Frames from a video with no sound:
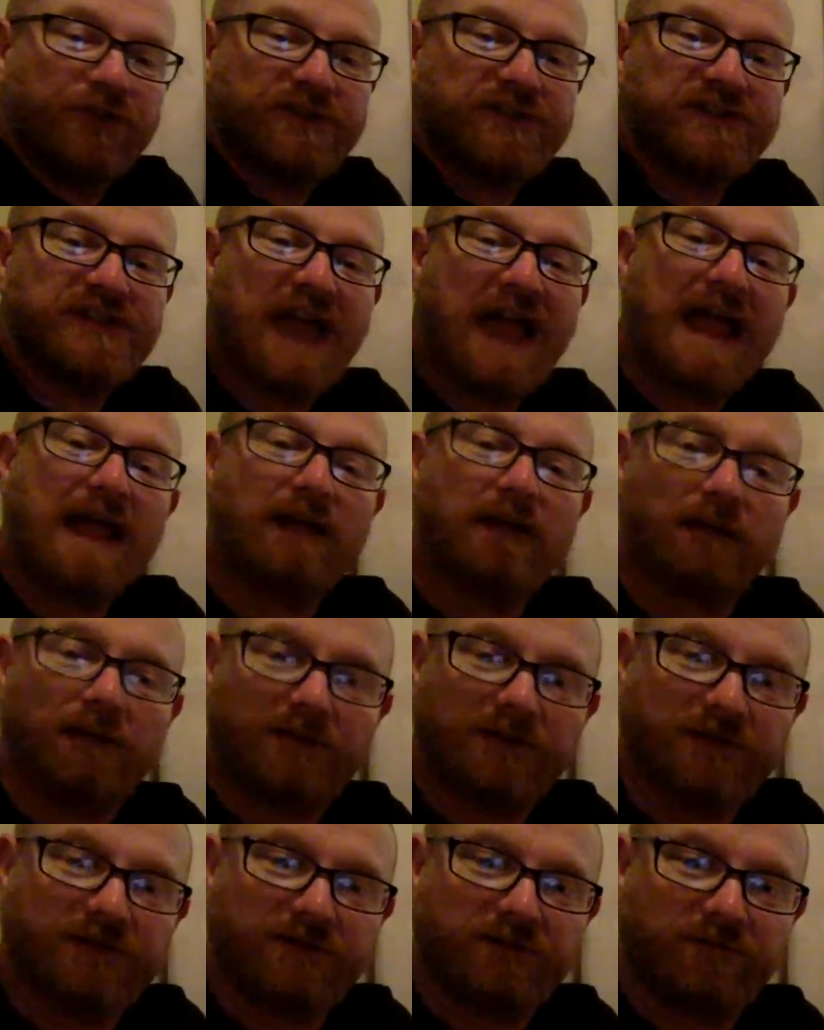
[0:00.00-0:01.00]
the sail
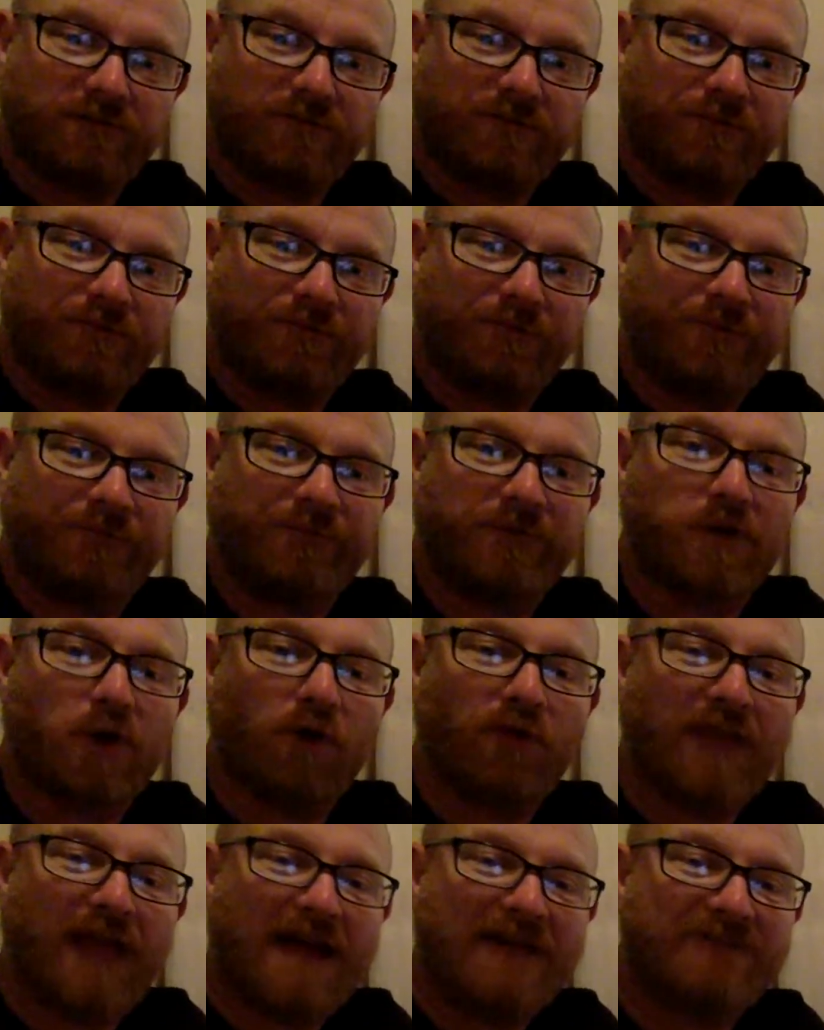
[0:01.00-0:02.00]
and
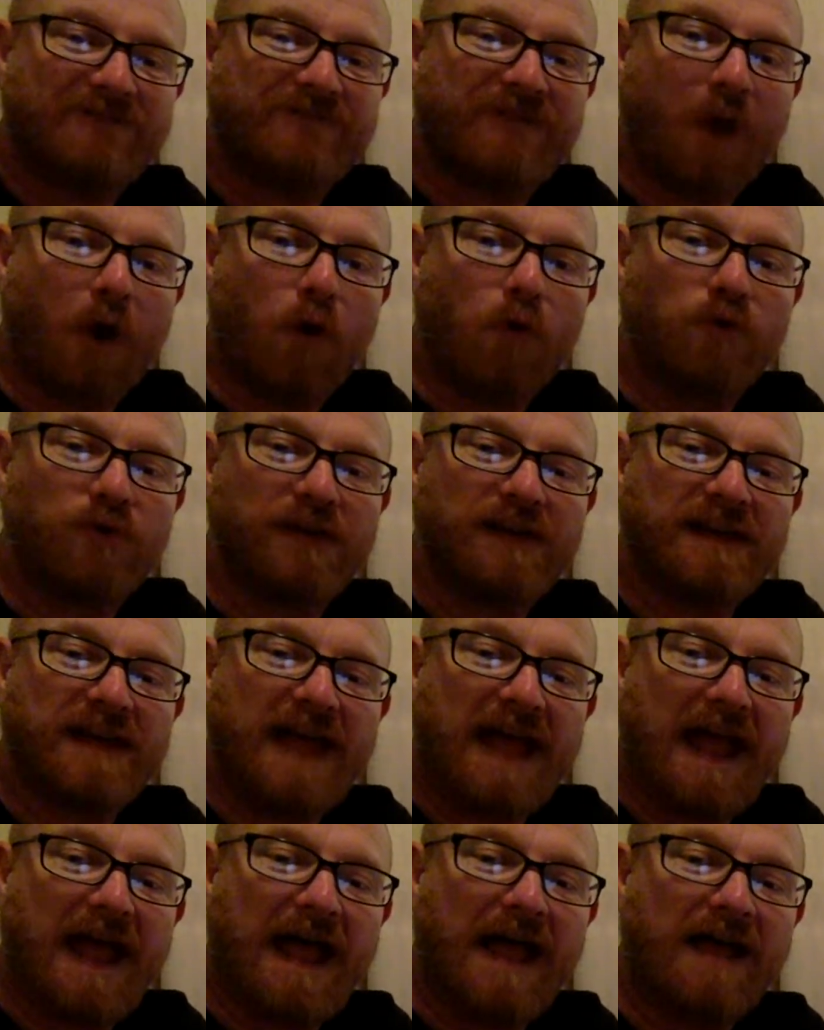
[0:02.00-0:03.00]
got that fold in
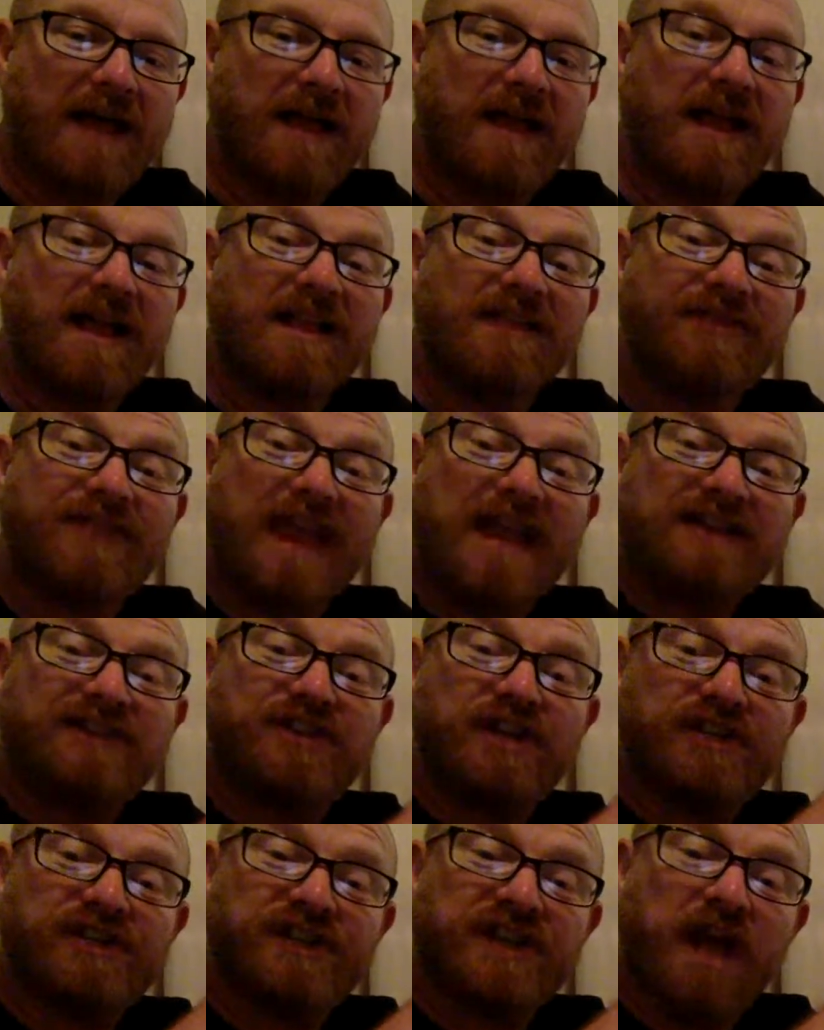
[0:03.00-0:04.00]
there, then
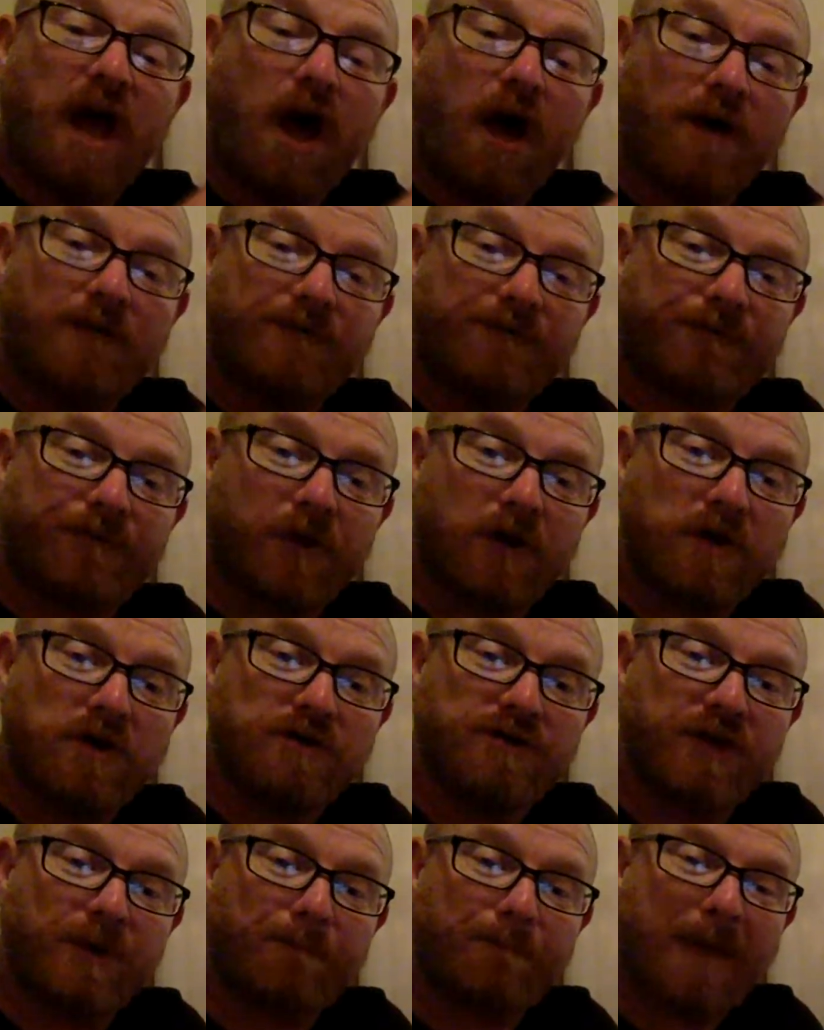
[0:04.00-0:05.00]
just cut through
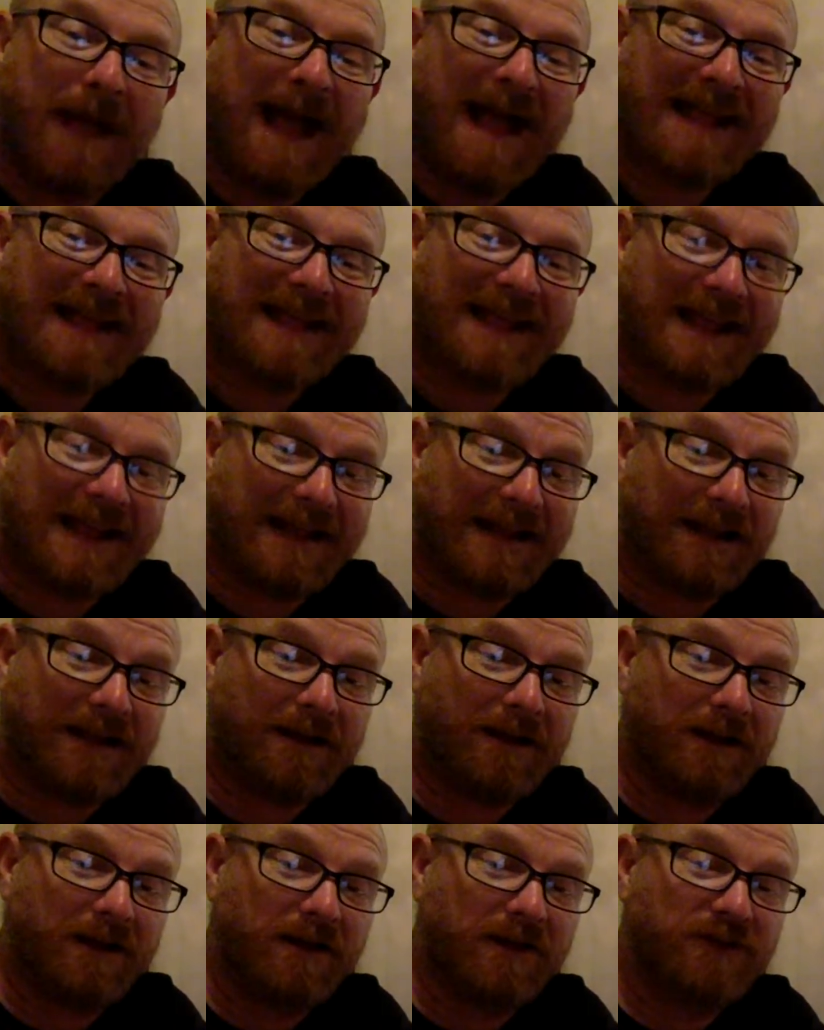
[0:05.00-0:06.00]
the backing
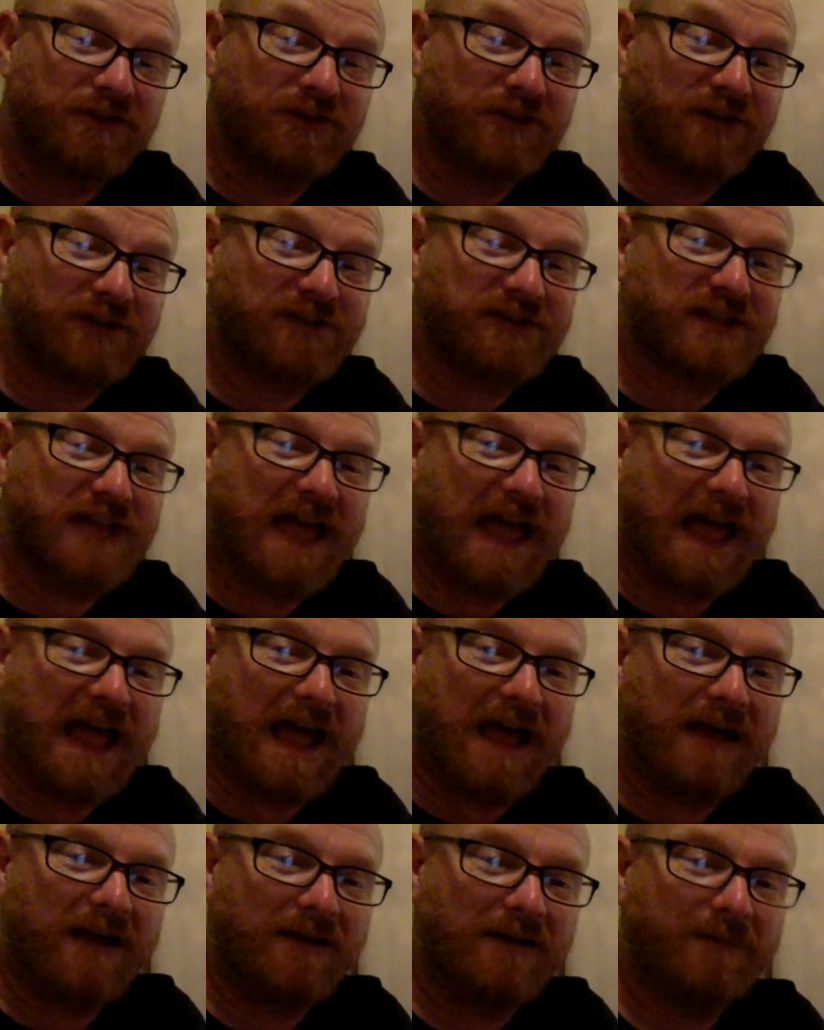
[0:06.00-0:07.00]
just
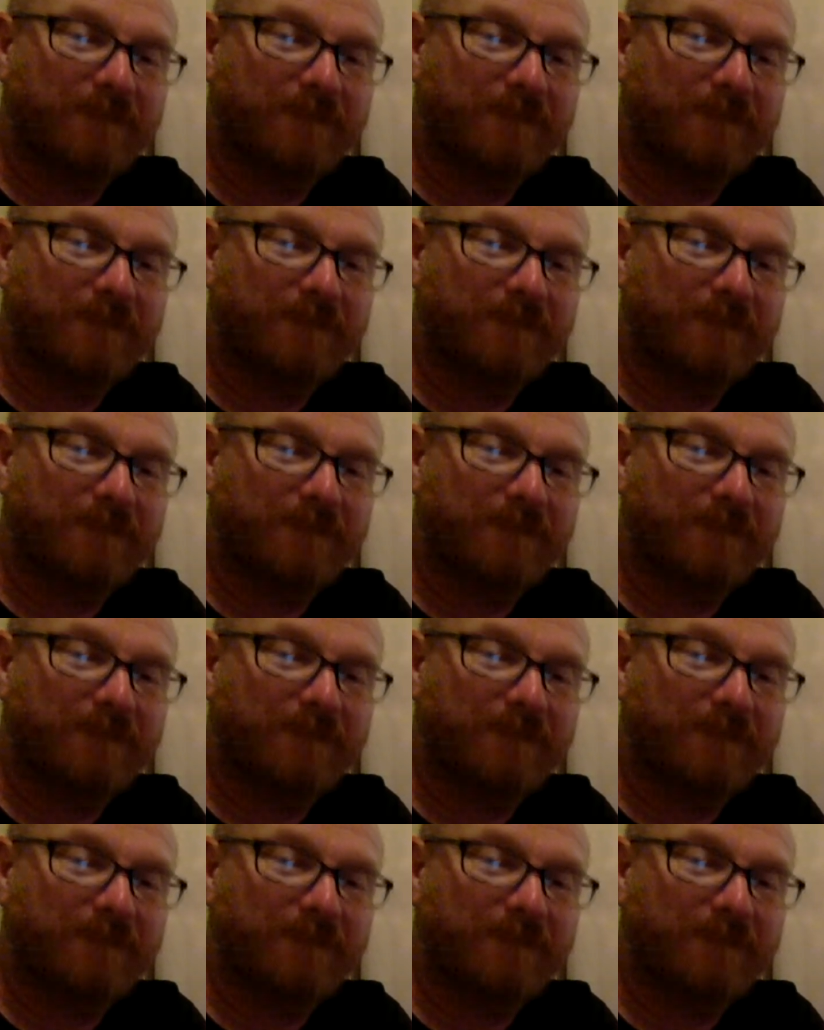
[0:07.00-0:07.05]
there.